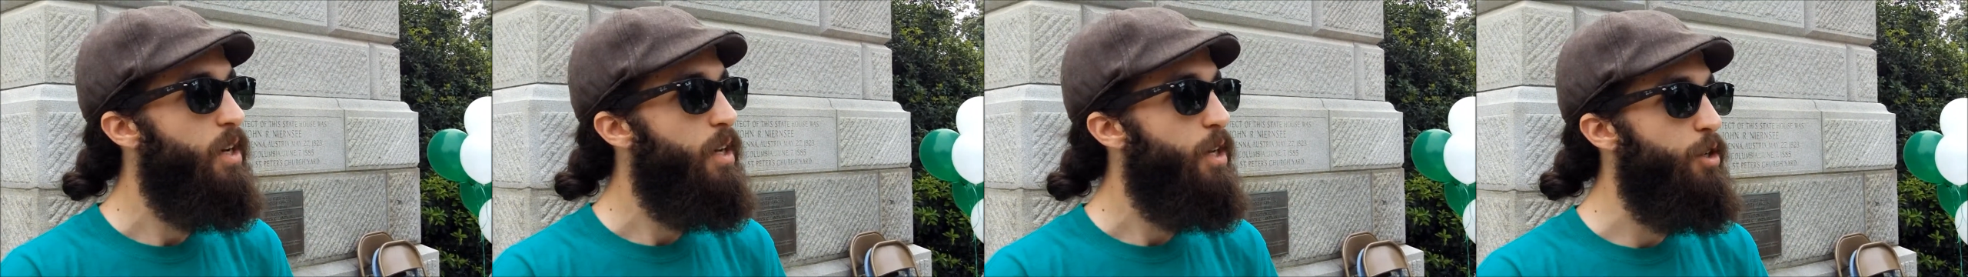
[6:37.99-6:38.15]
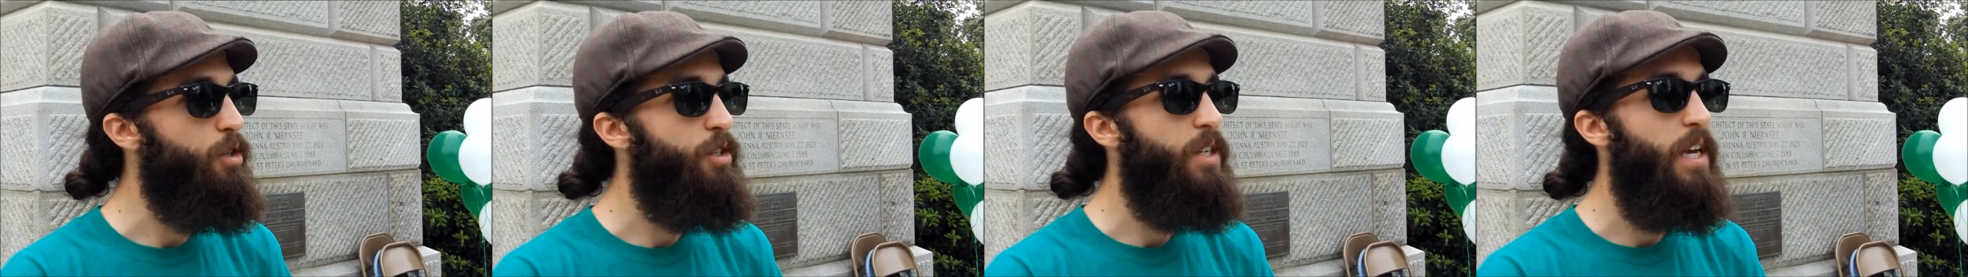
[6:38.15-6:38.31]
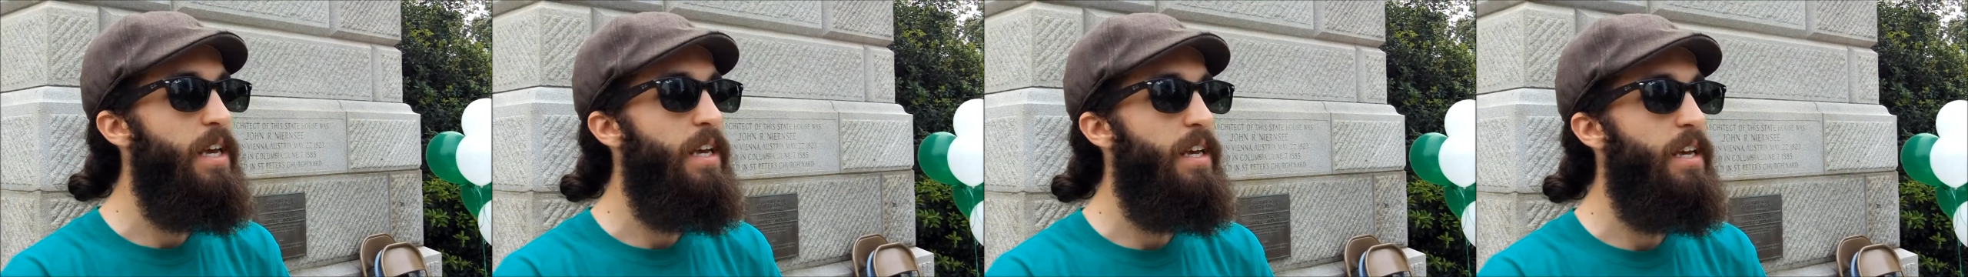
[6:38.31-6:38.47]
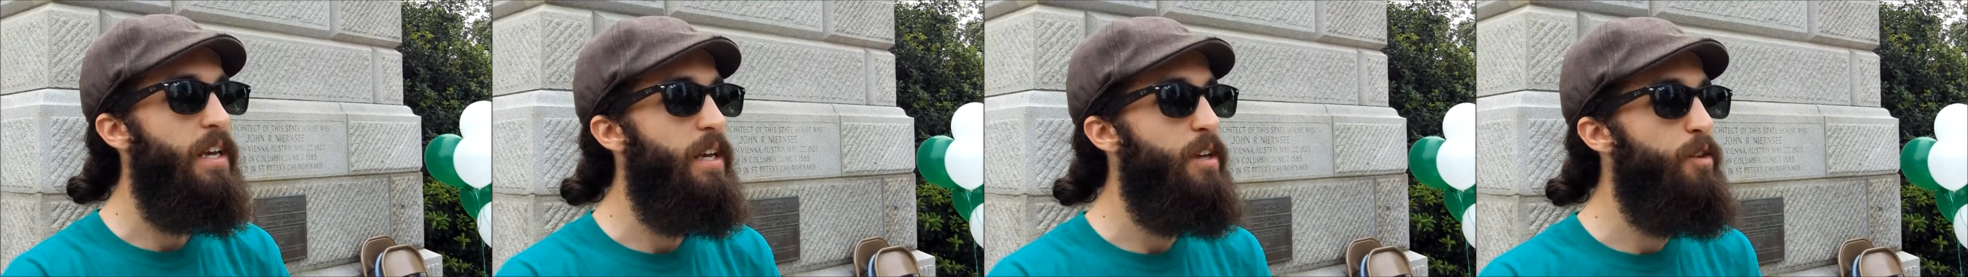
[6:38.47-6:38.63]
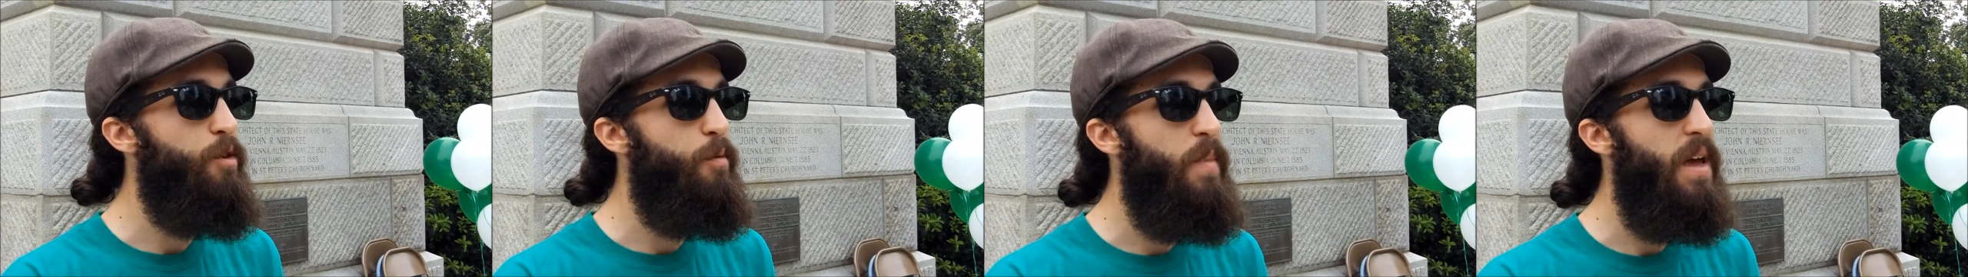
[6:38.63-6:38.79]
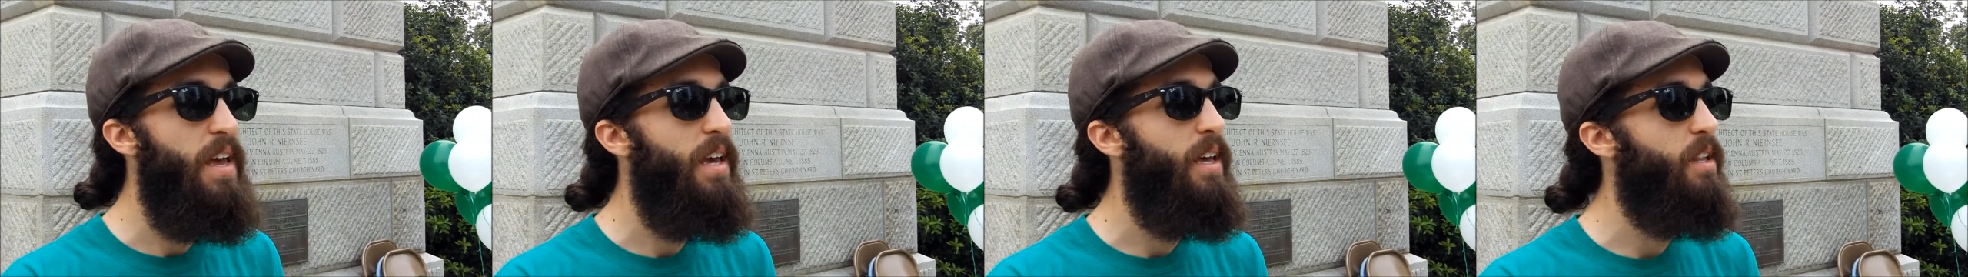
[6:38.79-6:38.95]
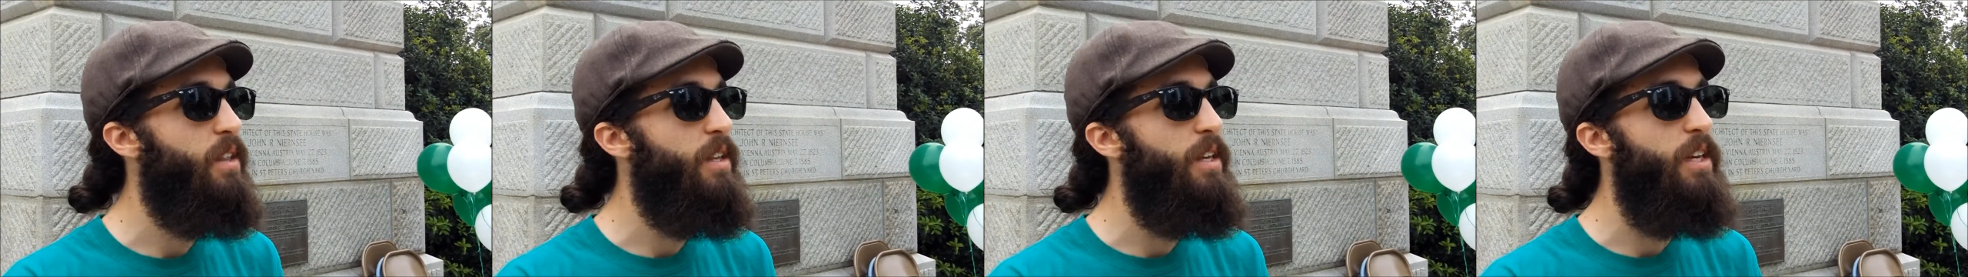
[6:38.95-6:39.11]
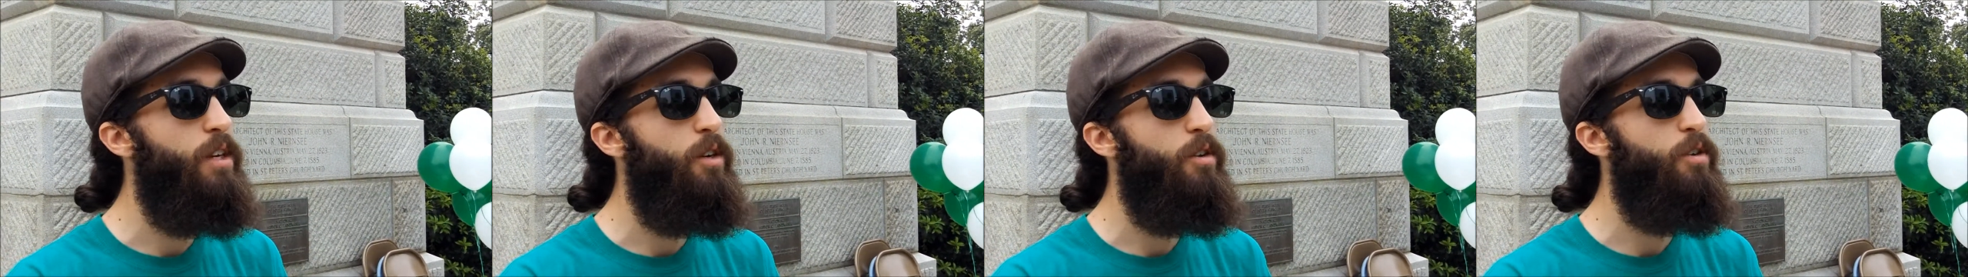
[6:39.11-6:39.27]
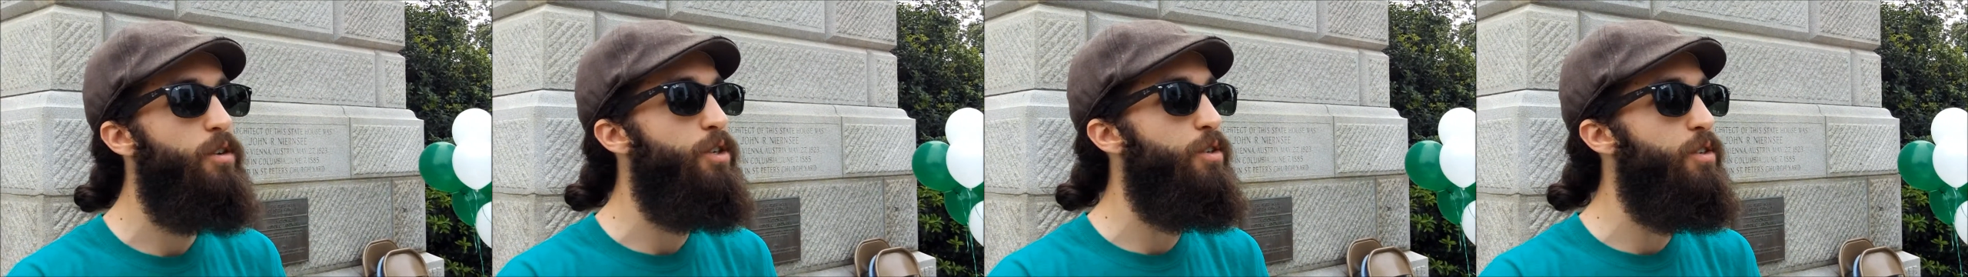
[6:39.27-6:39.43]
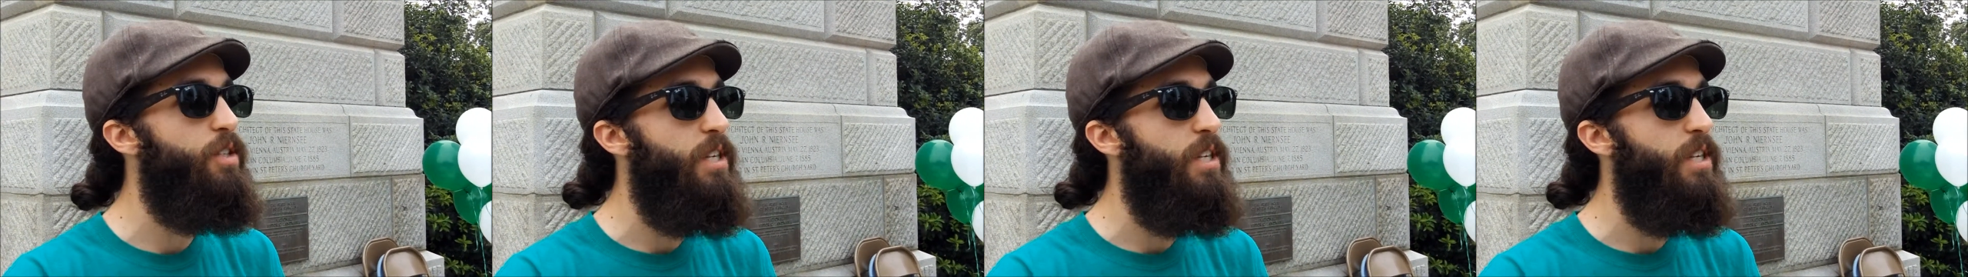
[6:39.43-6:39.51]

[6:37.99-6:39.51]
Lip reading: You take it, you make it legal, and